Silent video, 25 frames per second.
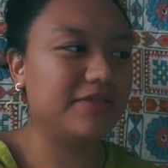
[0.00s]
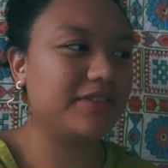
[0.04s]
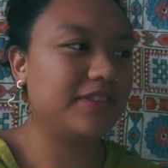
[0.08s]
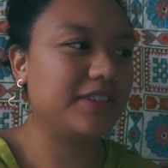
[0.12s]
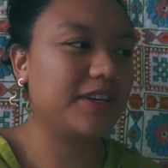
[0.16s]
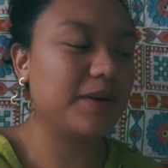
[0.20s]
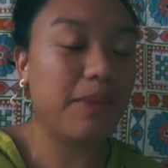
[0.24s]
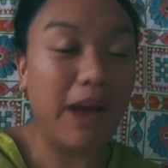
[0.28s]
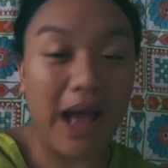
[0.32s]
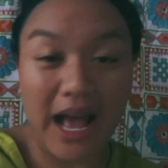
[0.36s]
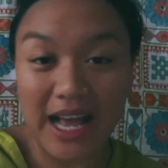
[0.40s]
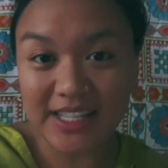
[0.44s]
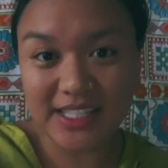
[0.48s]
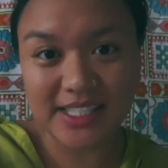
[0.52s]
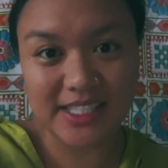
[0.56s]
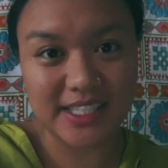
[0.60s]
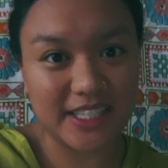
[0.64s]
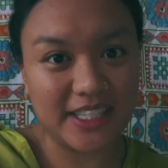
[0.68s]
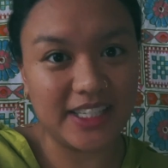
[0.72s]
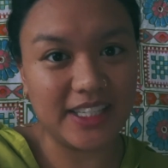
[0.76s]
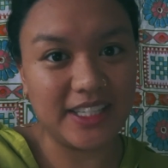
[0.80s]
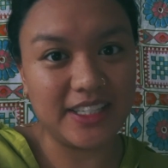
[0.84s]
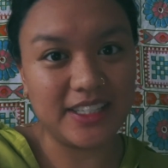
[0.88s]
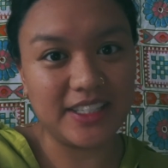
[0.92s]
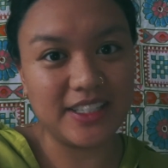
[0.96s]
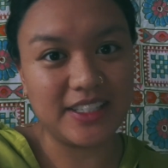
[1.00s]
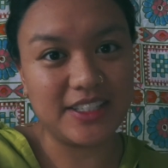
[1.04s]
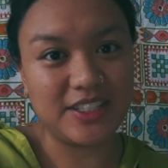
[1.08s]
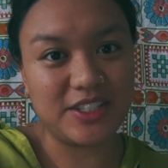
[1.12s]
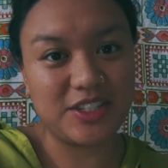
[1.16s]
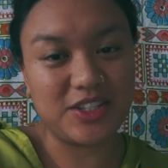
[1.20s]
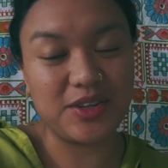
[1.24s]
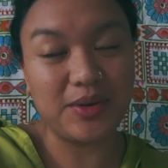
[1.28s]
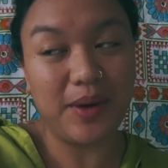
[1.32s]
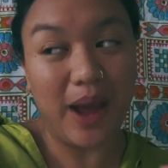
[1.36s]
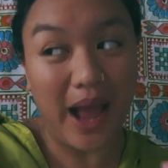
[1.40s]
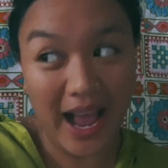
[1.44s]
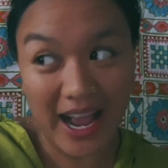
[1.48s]
capacity
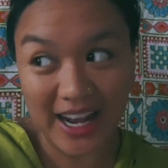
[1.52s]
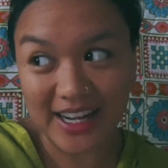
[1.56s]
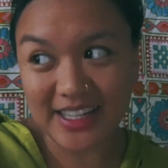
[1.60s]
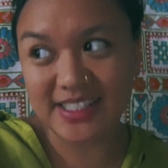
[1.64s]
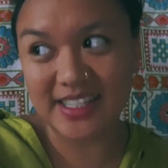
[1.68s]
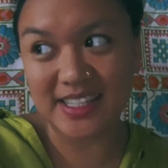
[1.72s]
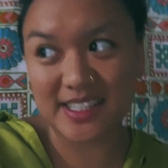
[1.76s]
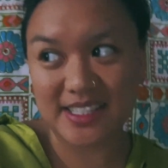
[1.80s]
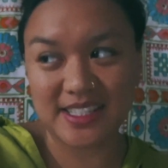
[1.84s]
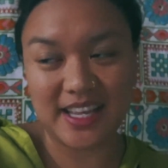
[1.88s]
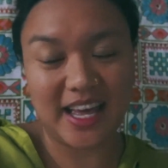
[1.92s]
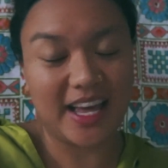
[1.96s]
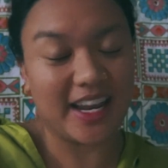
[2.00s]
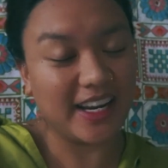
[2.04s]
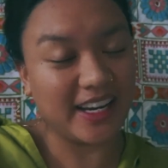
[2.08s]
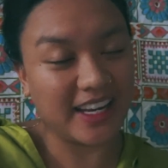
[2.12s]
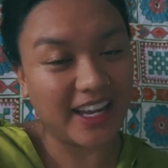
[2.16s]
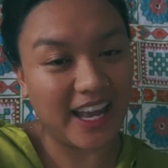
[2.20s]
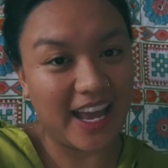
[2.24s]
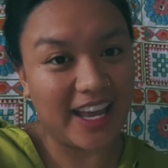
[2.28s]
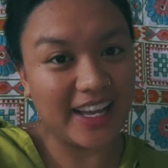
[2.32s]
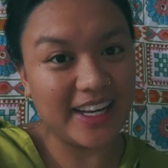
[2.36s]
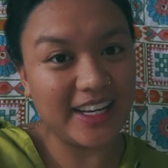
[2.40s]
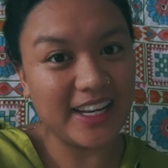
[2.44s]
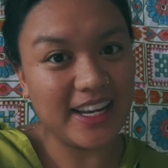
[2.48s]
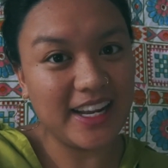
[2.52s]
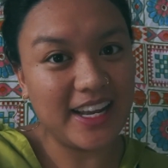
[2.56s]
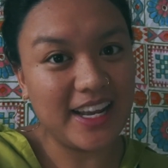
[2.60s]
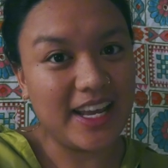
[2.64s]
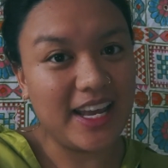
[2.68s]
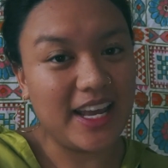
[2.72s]
to access that again